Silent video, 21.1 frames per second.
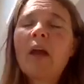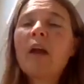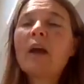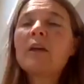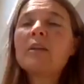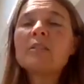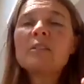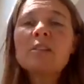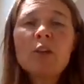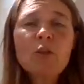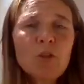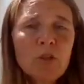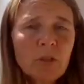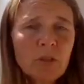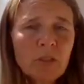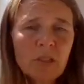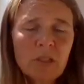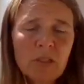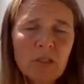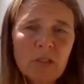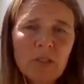Social
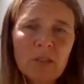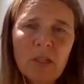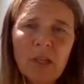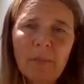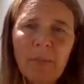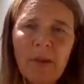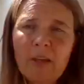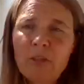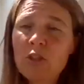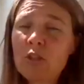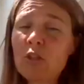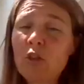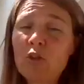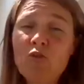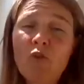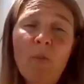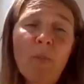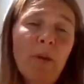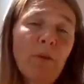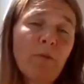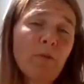distancing measures are
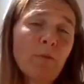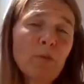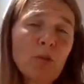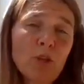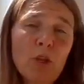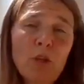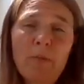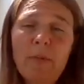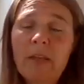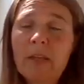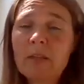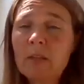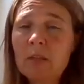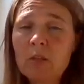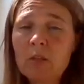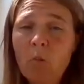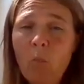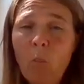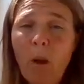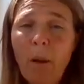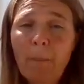dropping from 2 metres
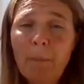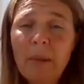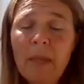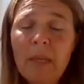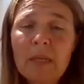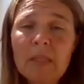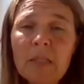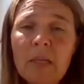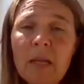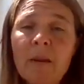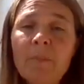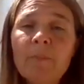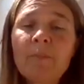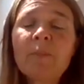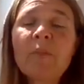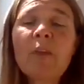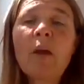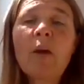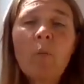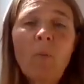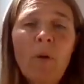to 1 metre.
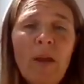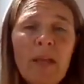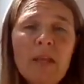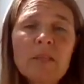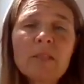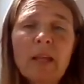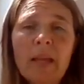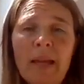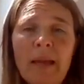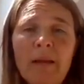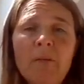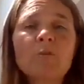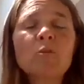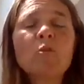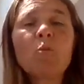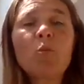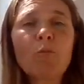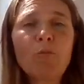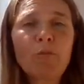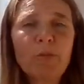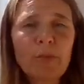We as the council
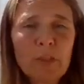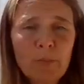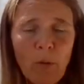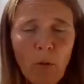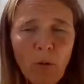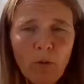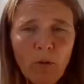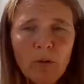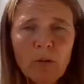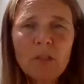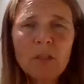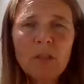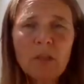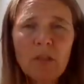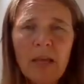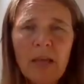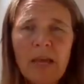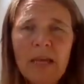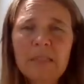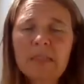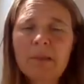will respond to
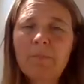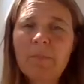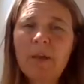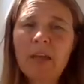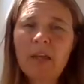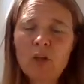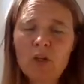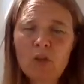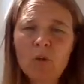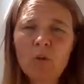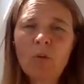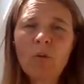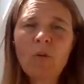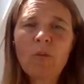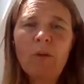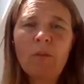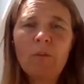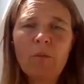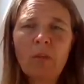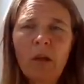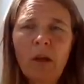that and make sure
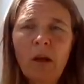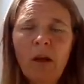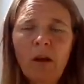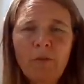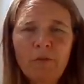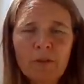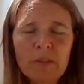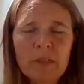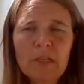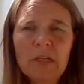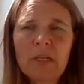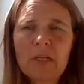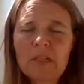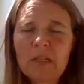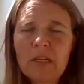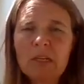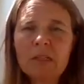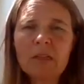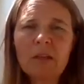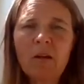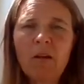that our
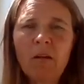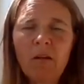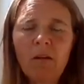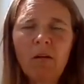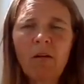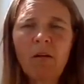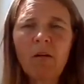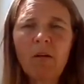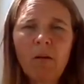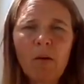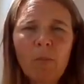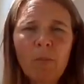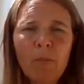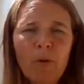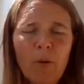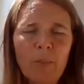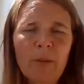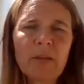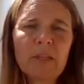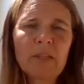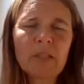facilities are
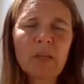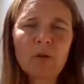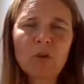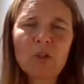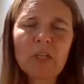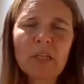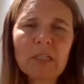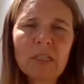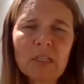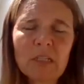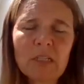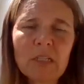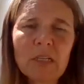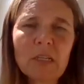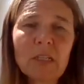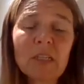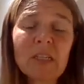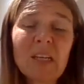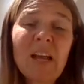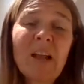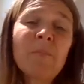properly socially
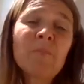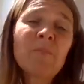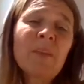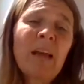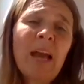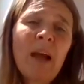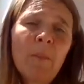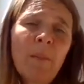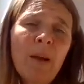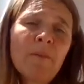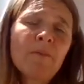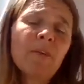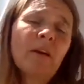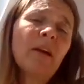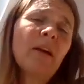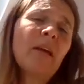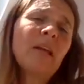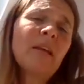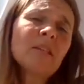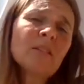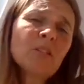distanced. However,
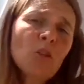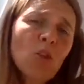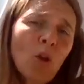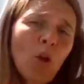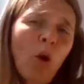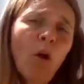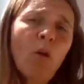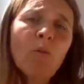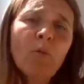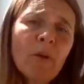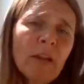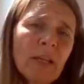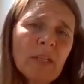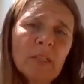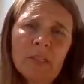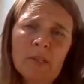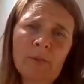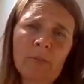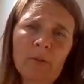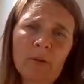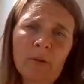it's not
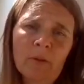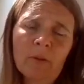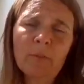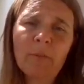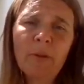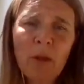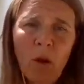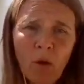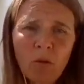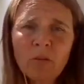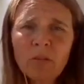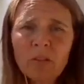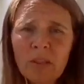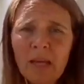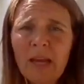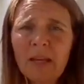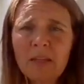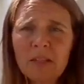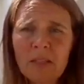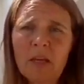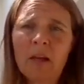reasonable beyond
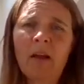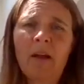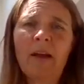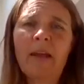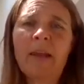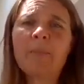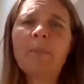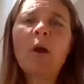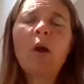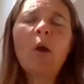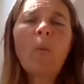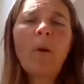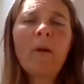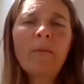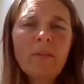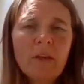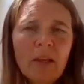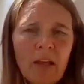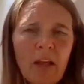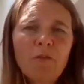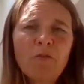that time when
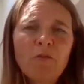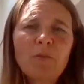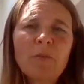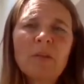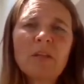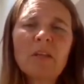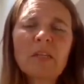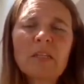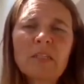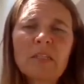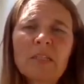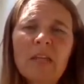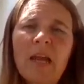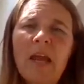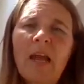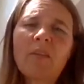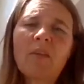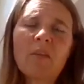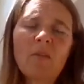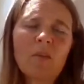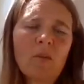the government is
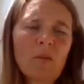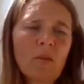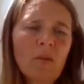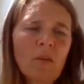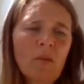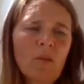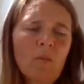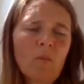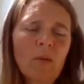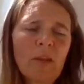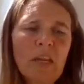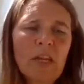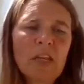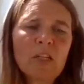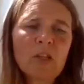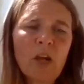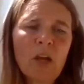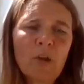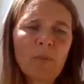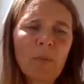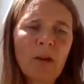saying that we need
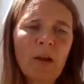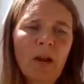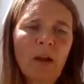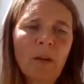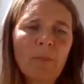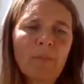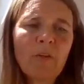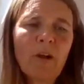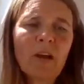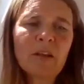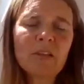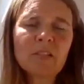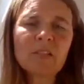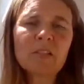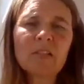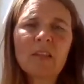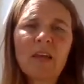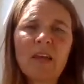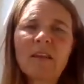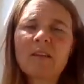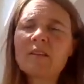to open up for us
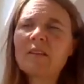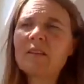to then